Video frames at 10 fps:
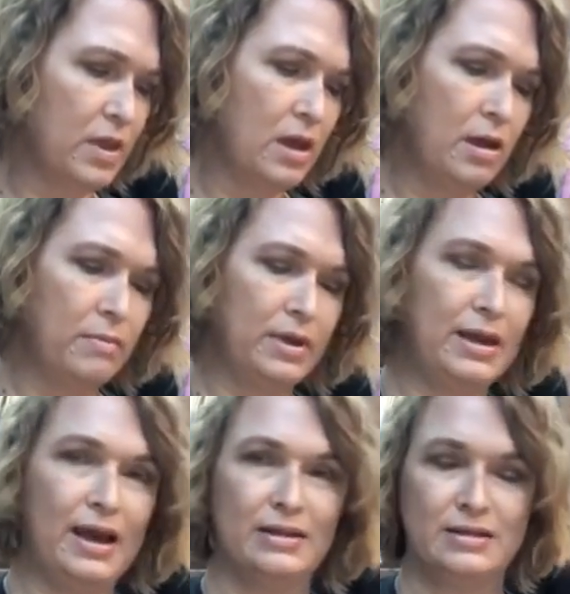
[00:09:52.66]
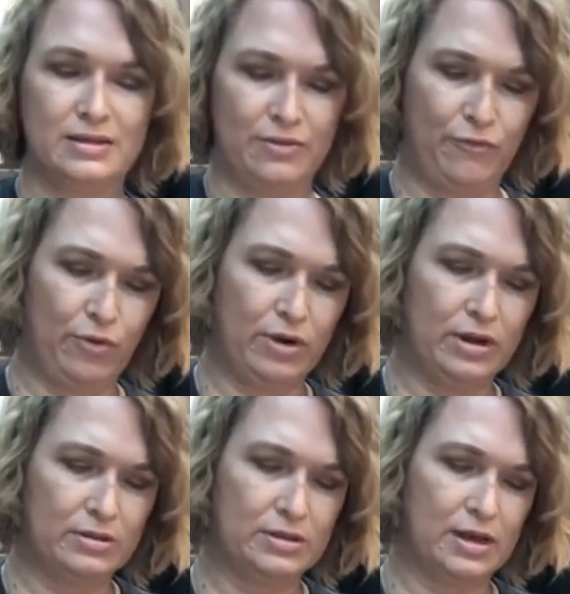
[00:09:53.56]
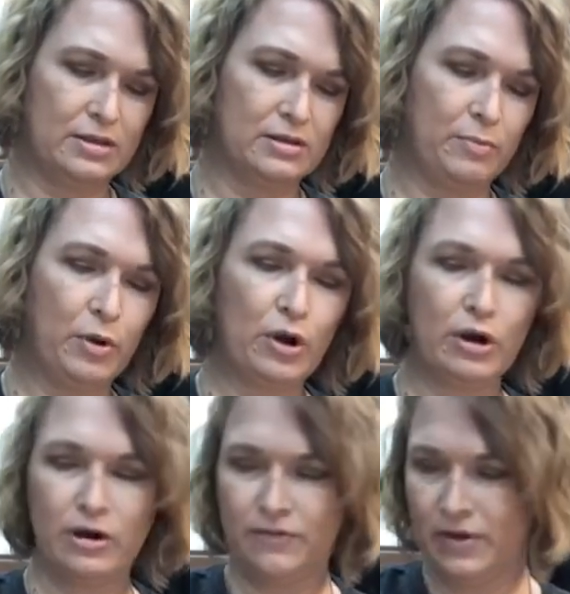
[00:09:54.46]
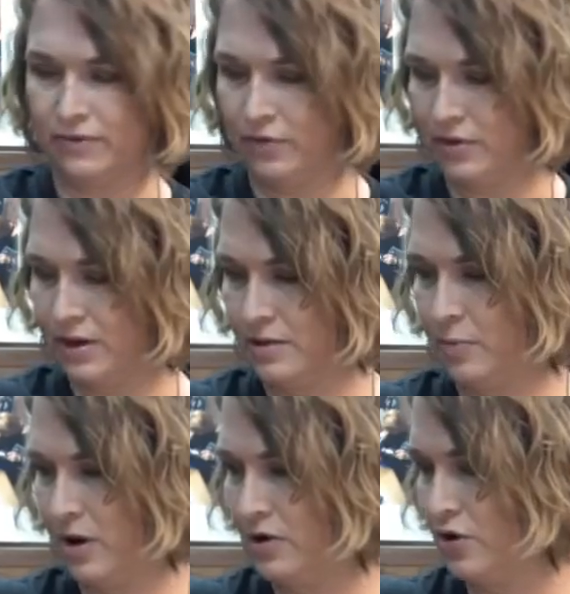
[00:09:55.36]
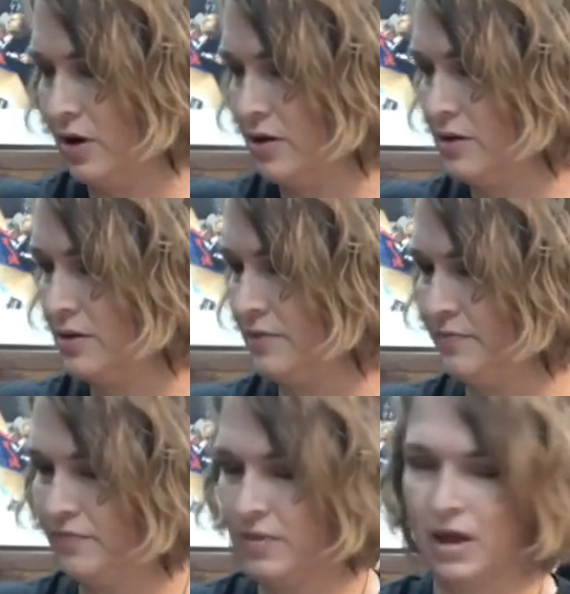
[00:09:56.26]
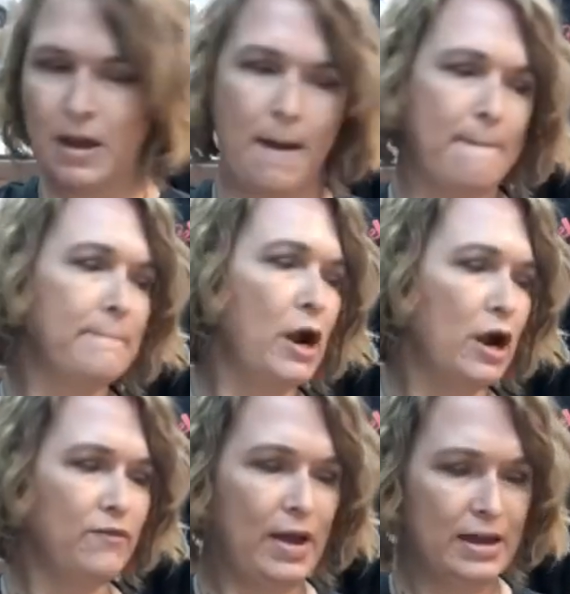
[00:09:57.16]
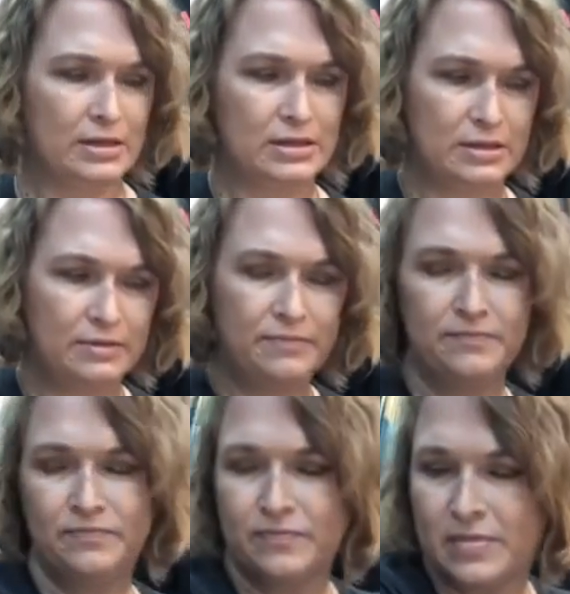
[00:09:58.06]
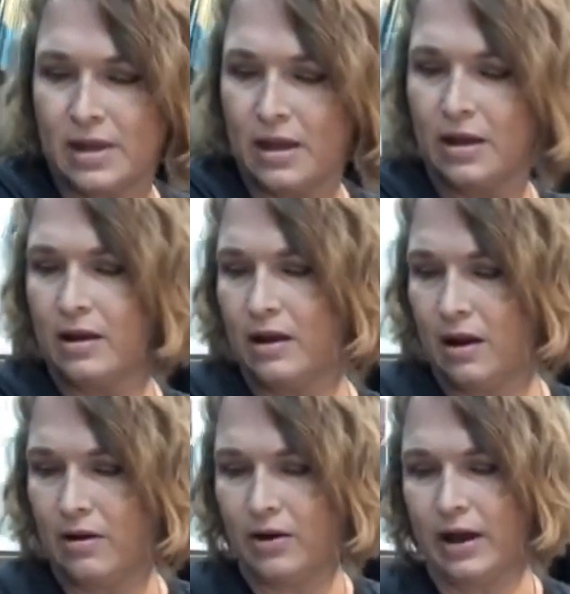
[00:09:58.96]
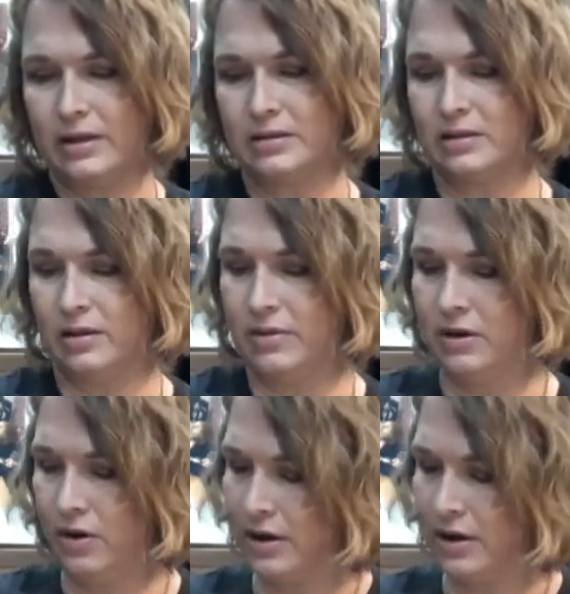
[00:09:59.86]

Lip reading: But yes, the 4-ounce sizes are perfect for these projects. Perfect. All right, so let me go ahead and